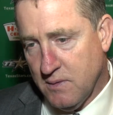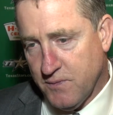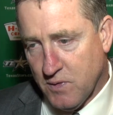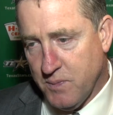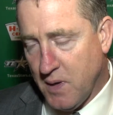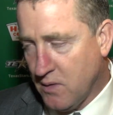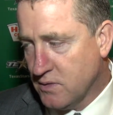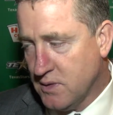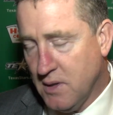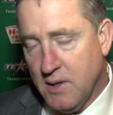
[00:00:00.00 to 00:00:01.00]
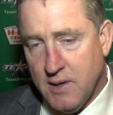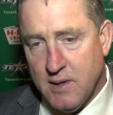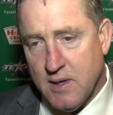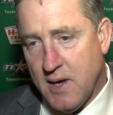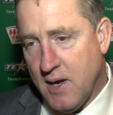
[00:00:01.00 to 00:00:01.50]
before the puck goes in.
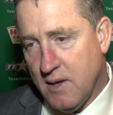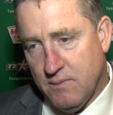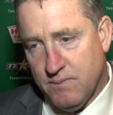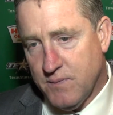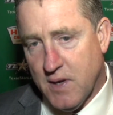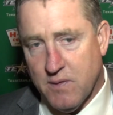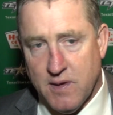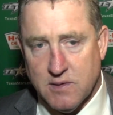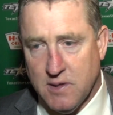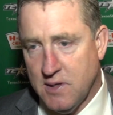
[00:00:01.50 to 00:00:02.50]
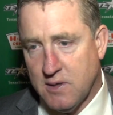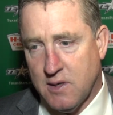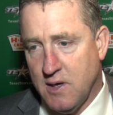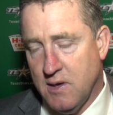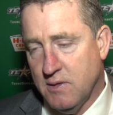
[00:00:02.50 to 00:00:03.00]
And they, they said
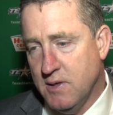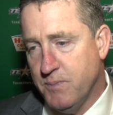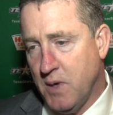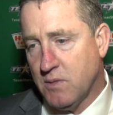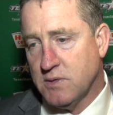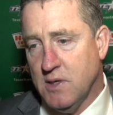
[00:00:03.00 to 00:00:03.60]
it, it puck was